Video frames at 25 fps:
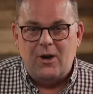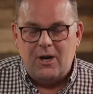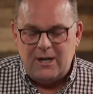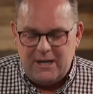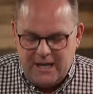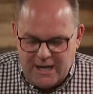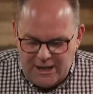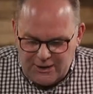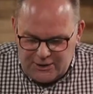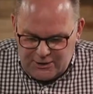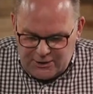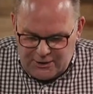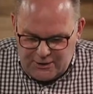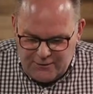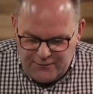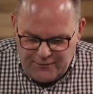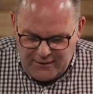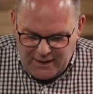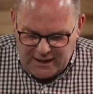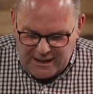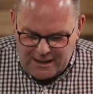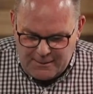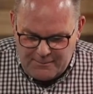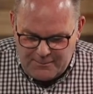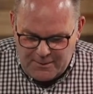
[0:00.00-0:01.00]
God to
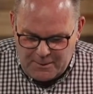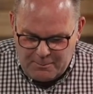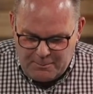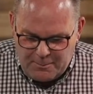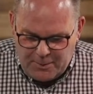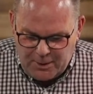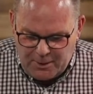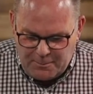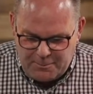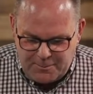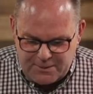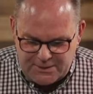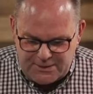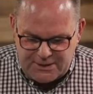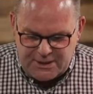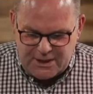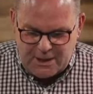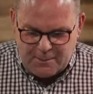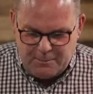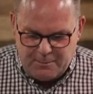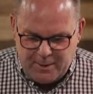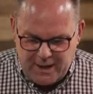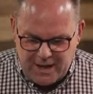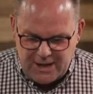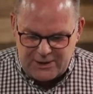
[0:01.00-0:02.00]
develop the purpose
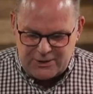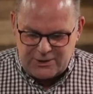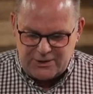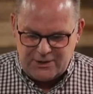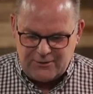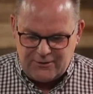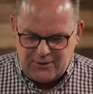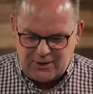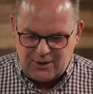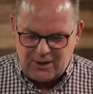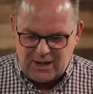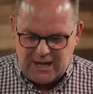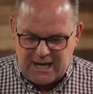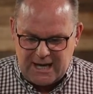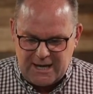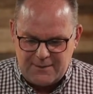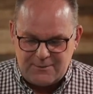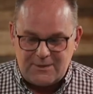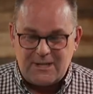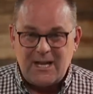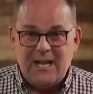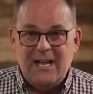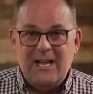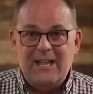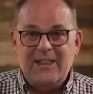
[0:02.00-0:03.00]
and the passion of our
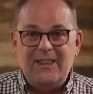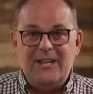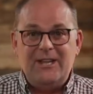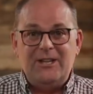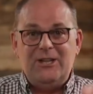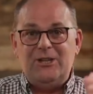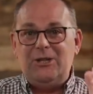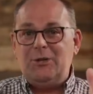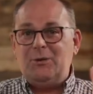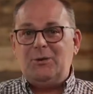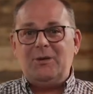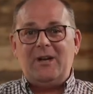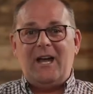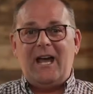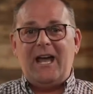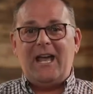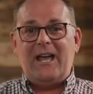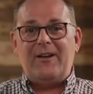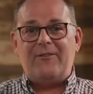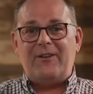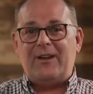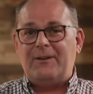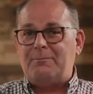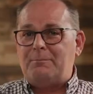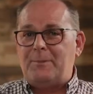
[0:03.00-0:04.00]
lives, then you and I
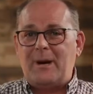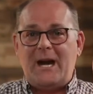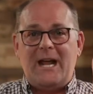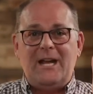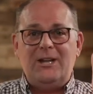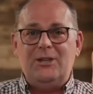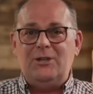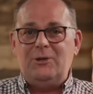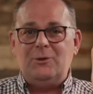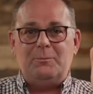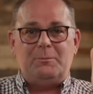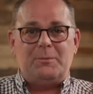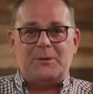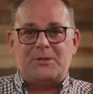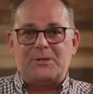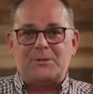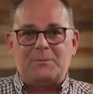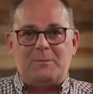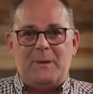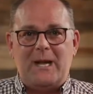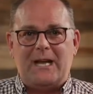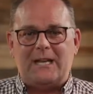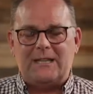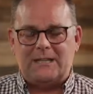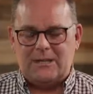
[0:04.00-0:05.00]
have a brand new
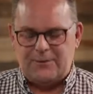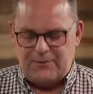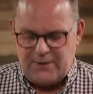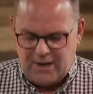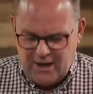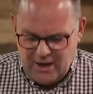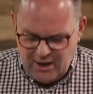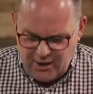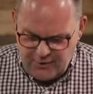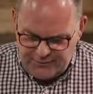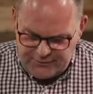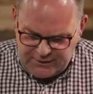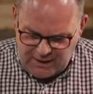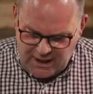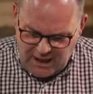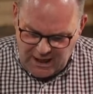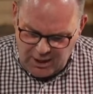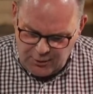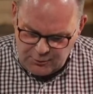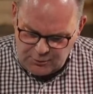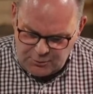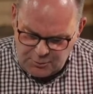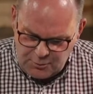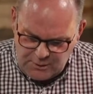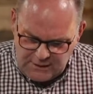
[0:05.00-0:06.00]
perspective of to
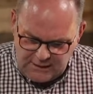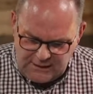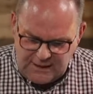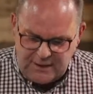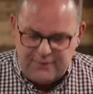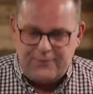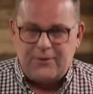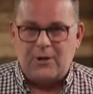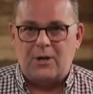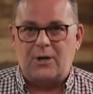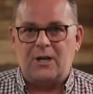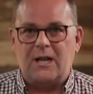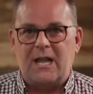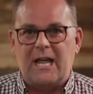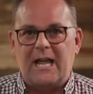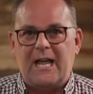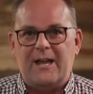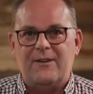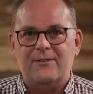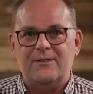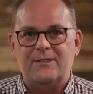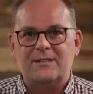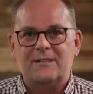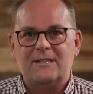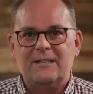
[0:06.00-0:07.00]
how do we live our
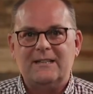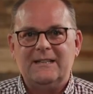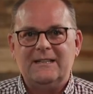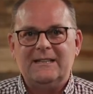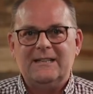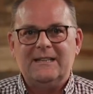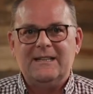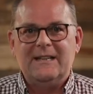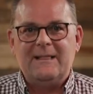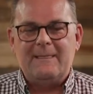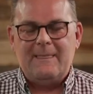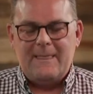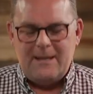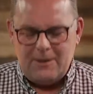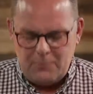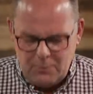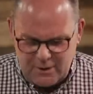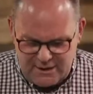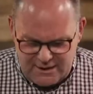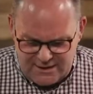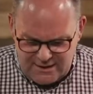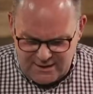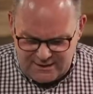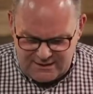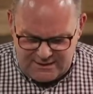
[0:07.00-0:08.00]
lives. And
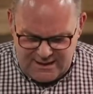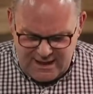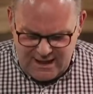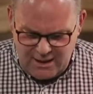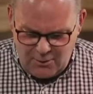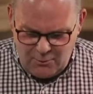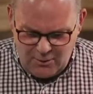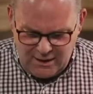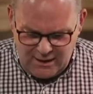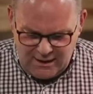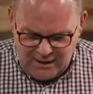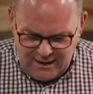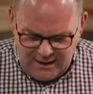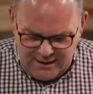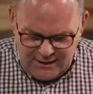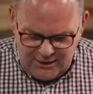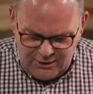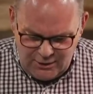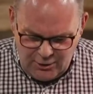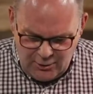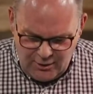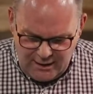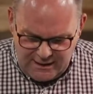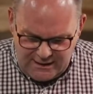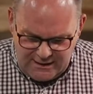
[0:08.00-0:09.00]
what does it take? Well,
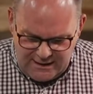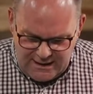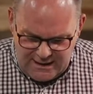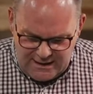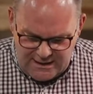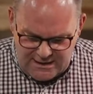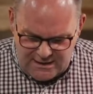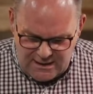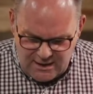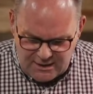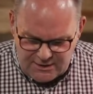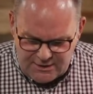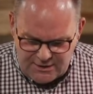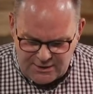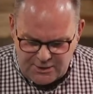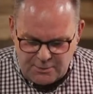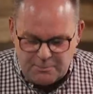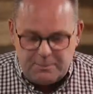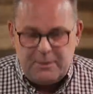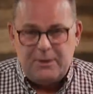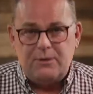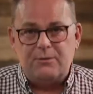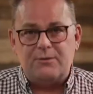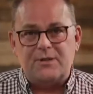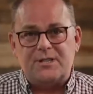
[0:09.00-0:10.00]
you know, it needs us to
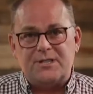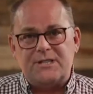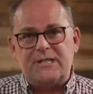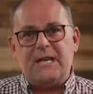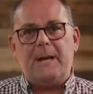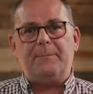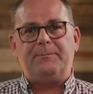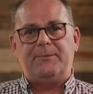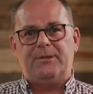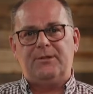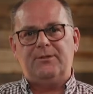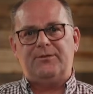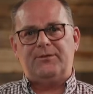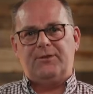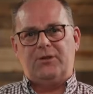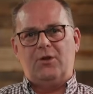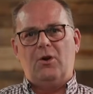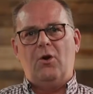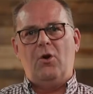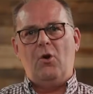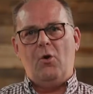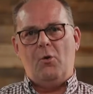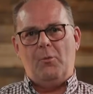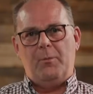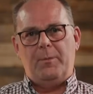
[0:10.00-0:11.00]
be receptive to
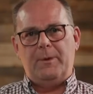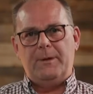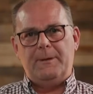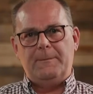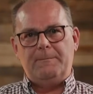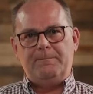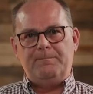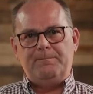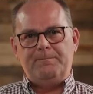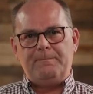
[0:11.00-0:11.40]
hope.